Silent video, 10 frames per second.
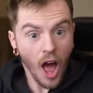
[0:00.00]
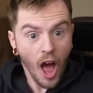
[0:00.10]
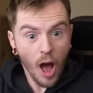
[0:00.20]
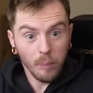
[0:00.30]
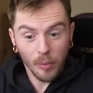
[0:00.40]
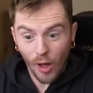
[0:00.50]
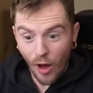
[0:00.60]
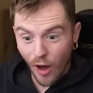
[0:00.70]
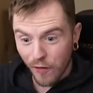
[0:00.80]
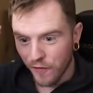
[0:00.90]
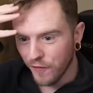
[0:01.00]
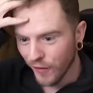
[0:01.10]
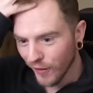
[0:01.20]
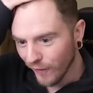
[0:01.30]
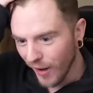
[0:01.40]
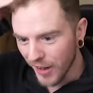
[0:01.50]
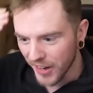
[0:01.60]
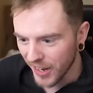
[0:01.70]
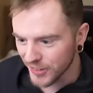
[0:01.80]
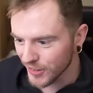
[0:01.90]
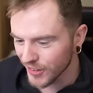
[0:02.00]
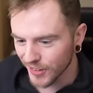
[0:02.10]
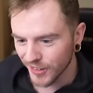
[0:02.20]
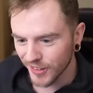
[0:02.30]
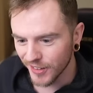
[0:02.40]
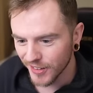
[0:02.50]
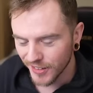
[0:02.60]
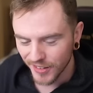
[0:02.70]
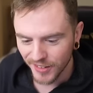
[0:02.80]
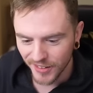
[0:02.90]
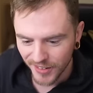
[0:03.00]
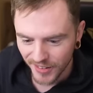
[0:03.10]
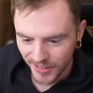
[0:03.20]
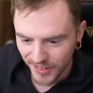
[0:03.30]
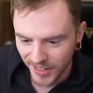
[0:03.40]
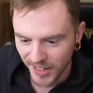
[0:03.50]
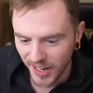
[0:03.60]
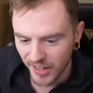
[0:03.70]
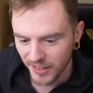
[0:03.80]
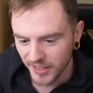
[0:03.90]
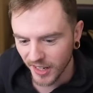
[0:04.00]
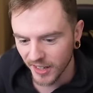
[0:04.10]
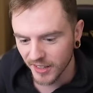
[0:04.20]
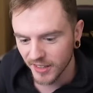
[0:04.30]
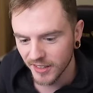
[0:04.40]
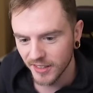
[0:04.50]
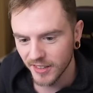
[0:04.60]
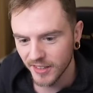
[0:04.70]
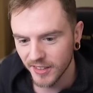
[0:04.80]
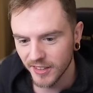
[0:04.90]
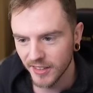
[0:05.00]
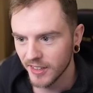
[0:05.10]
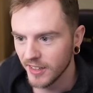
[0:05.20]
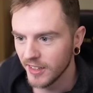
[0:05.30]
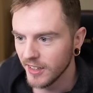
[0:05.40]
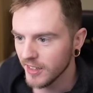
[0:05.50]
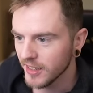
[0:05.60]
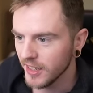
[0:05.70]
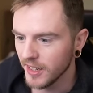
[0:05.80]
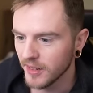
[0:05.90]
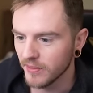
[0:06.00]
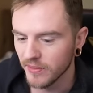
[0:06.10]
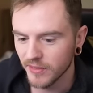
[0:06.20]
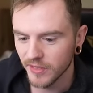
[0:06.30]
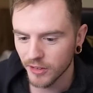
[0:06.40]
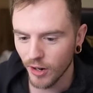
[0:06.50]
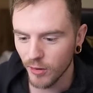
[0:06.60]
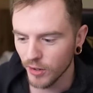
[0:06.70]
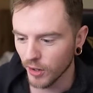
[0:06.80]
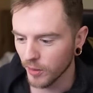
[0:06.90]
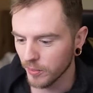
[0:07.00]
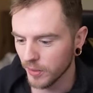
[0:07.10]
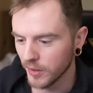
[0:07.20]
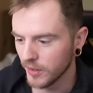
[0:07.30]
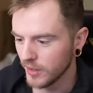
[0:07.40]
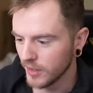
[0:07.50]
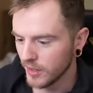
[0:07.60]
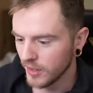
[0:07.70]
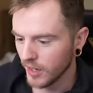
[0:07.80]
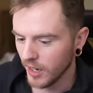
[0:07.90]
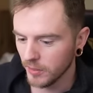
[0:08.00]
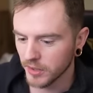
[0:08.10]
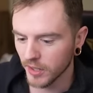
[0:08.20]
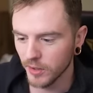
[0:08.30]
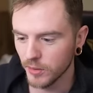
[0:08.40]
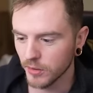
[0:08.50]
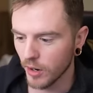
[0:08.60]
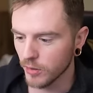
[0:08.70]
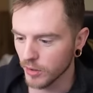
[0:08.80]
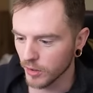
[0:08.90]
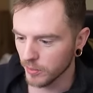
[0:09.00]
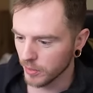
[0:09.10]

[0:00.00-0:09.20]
A bluff! What an adult! You get the adult tag. Look at him. Grown up. Absolute grown up.